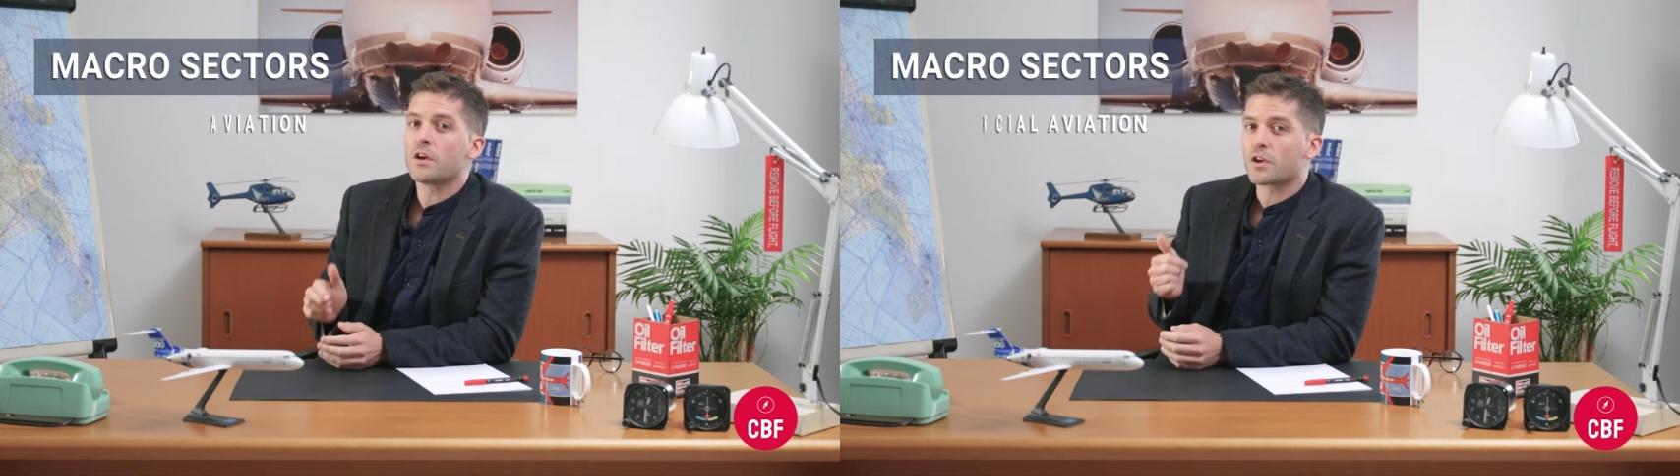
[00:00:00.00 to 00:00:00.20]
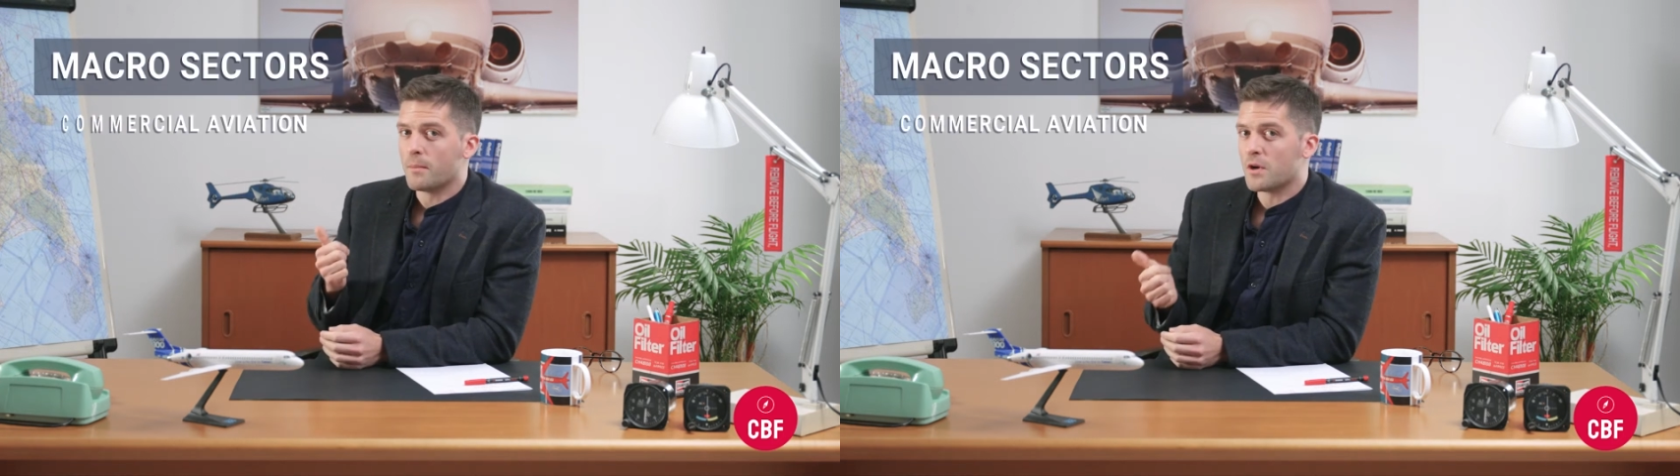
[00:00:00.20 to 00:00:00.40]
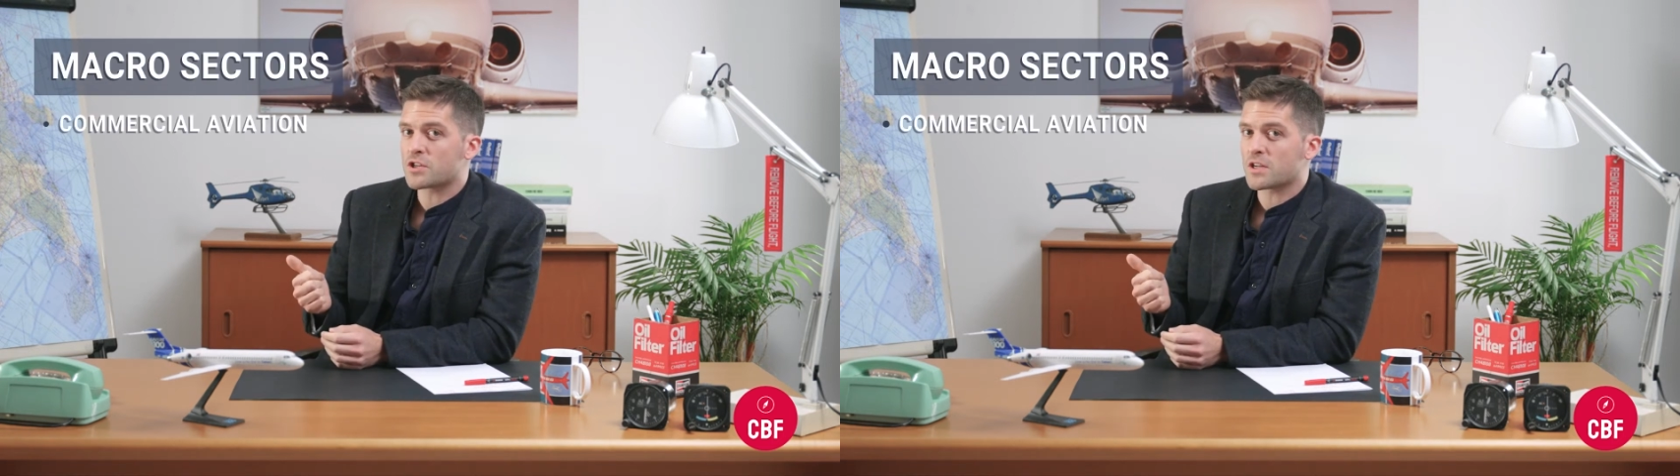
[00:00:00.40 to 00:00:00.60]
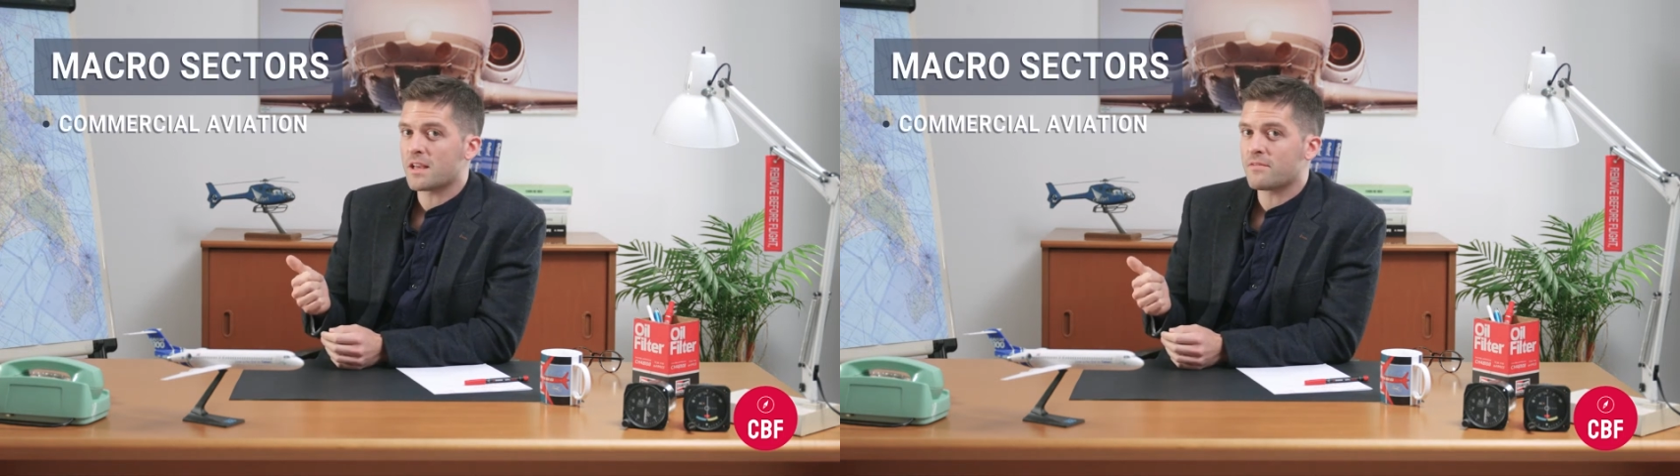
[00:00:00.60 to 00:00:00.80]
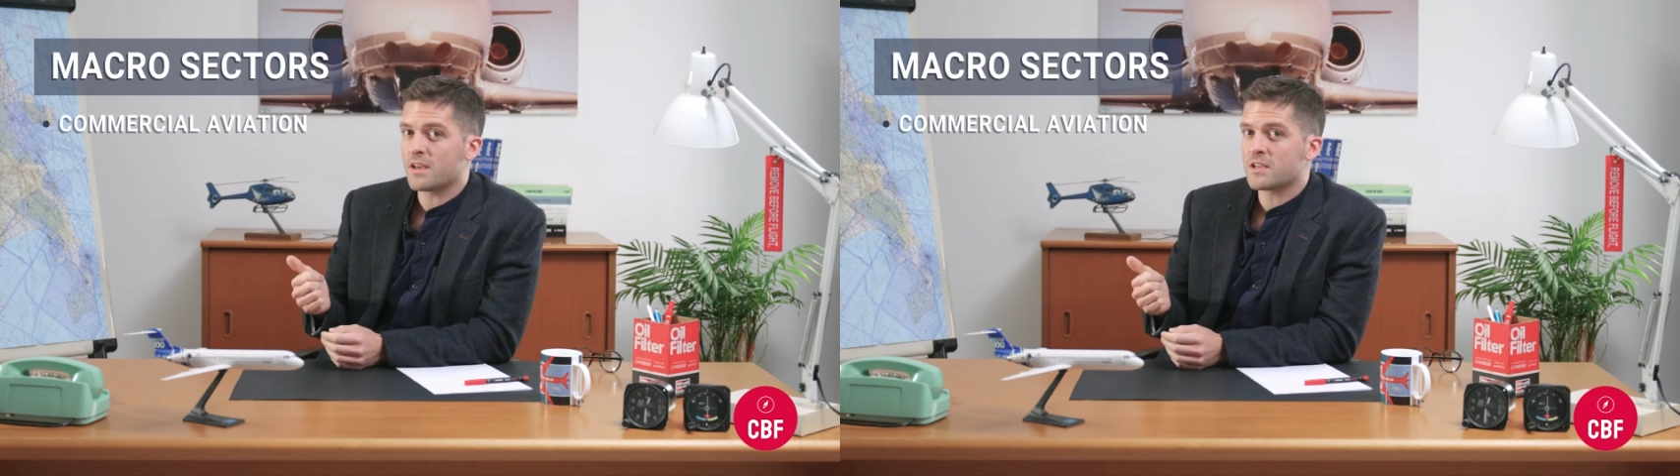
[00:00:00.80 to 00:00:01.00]
commercial
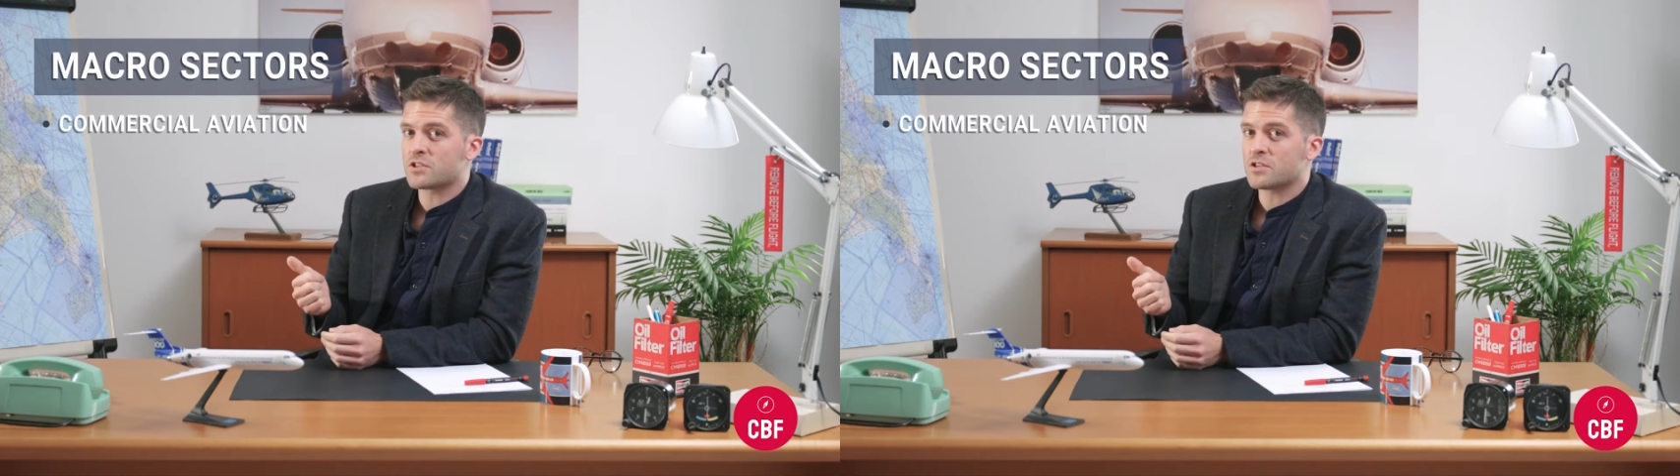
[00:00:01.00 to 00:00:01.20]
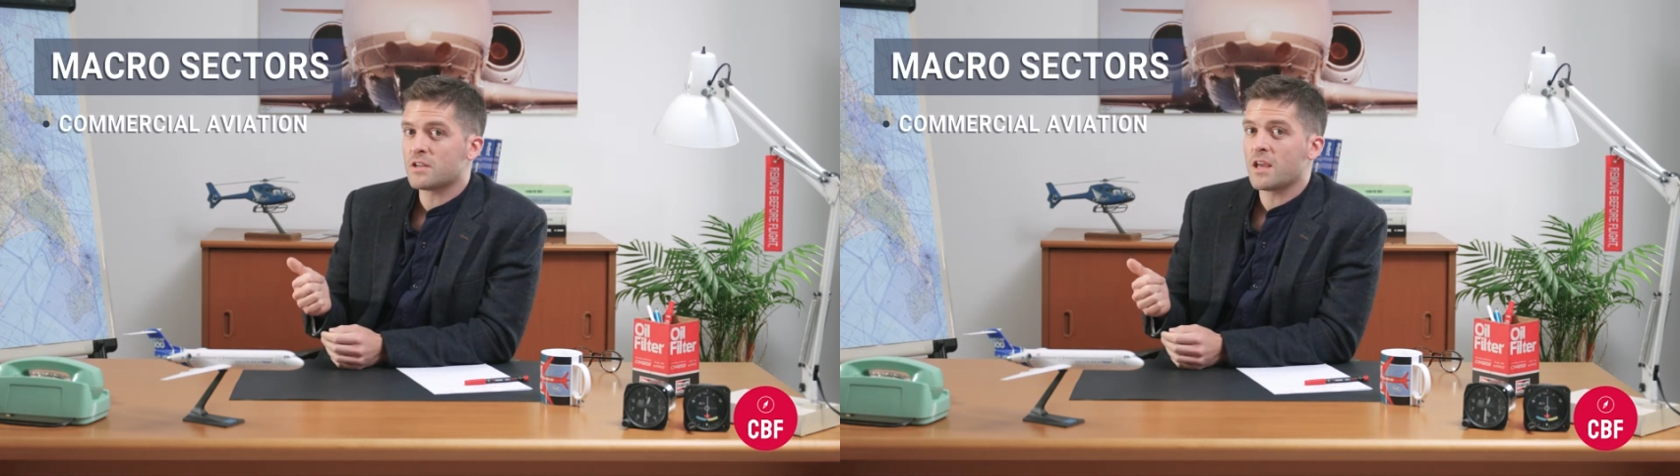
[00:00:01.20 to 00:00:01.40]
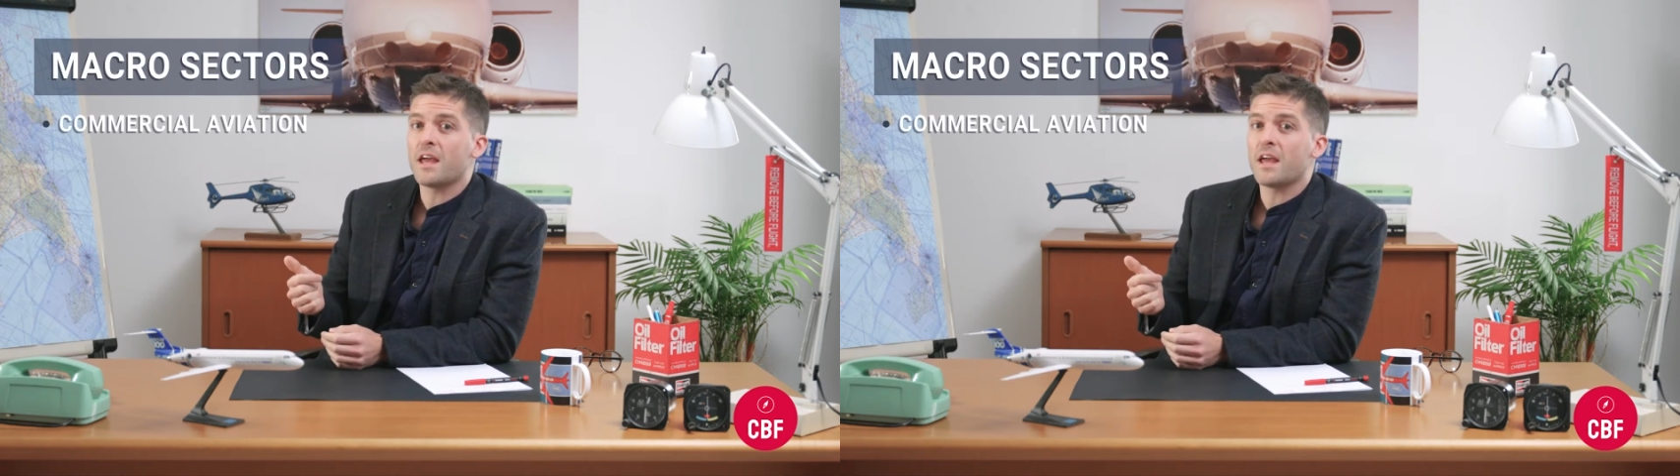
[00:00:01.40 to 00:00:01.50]
aviation,